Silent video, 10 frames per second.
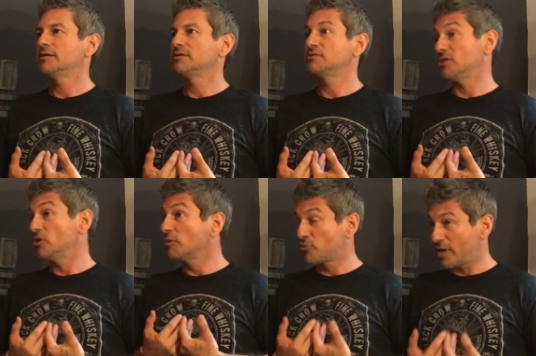so that you
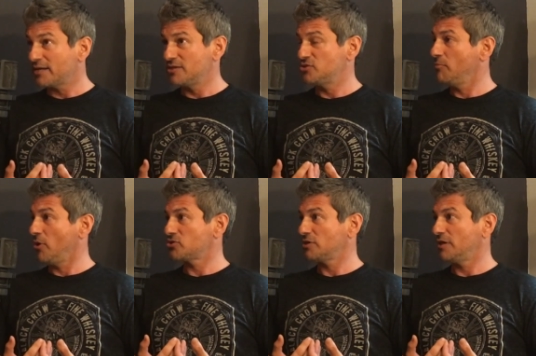could practice your
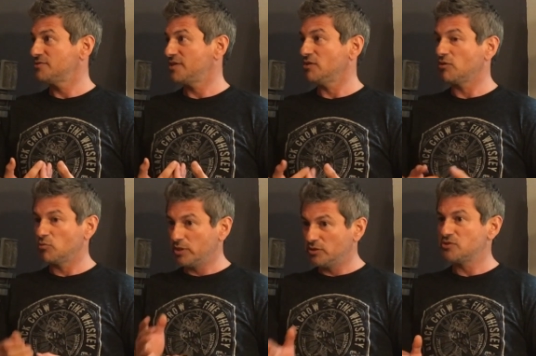martial arts, that you could
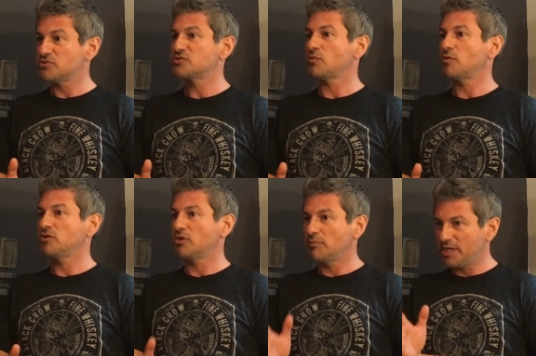wield your sword,
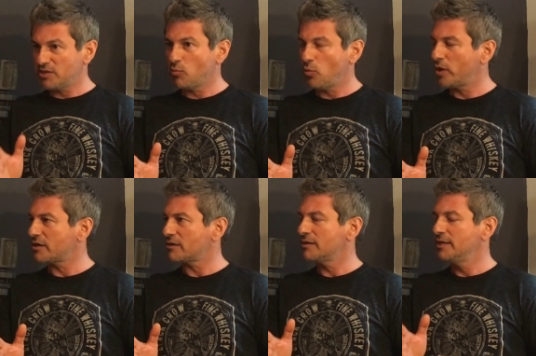you could be the warrior,